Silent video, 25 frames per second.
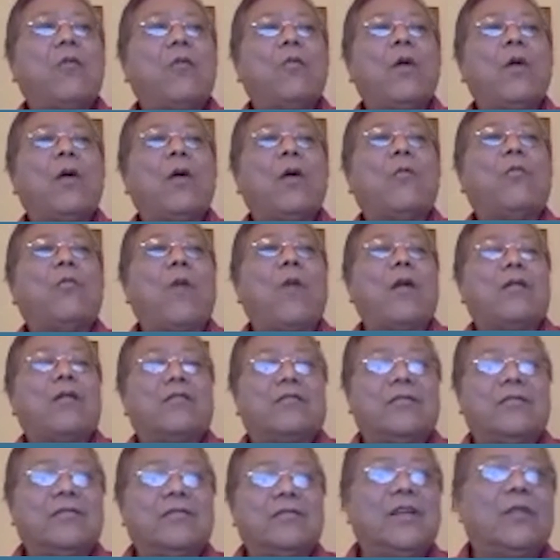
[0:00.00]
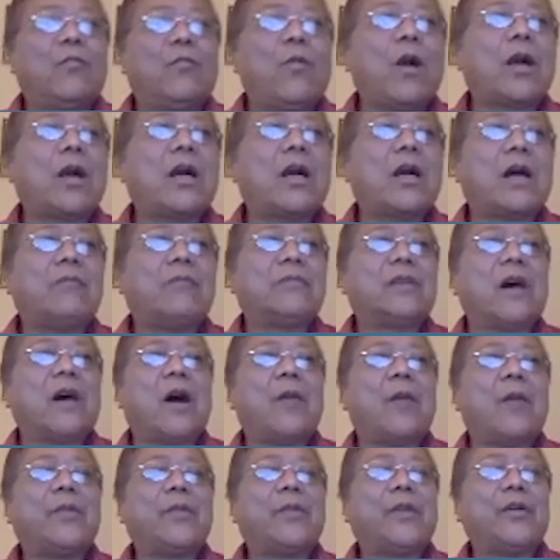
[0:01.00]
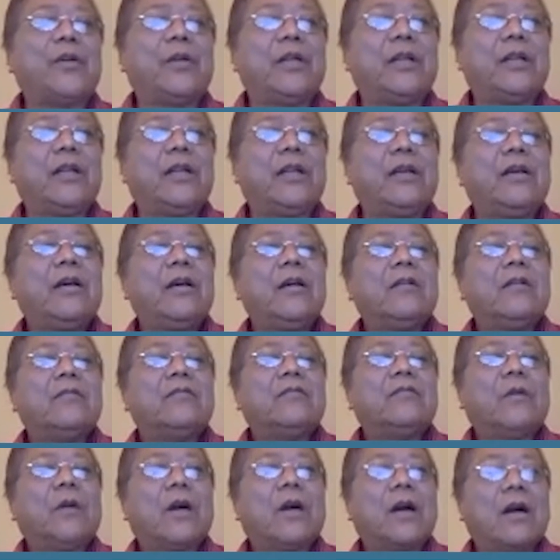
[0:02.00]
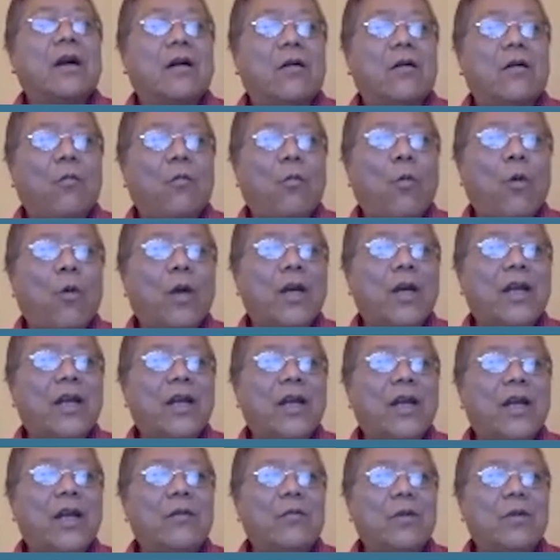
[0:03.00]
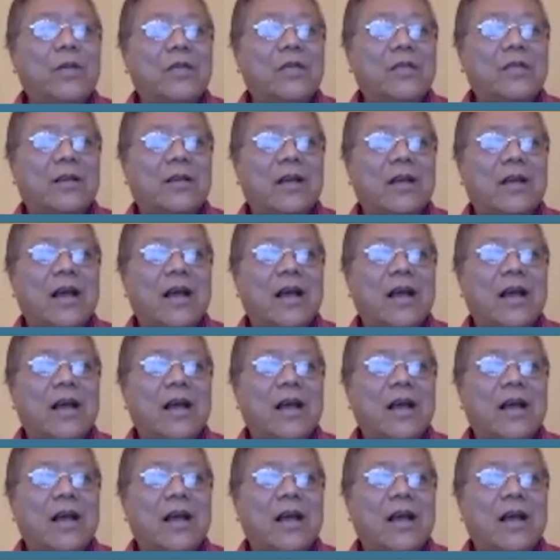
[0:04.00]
We're welcome the opportunity for working with the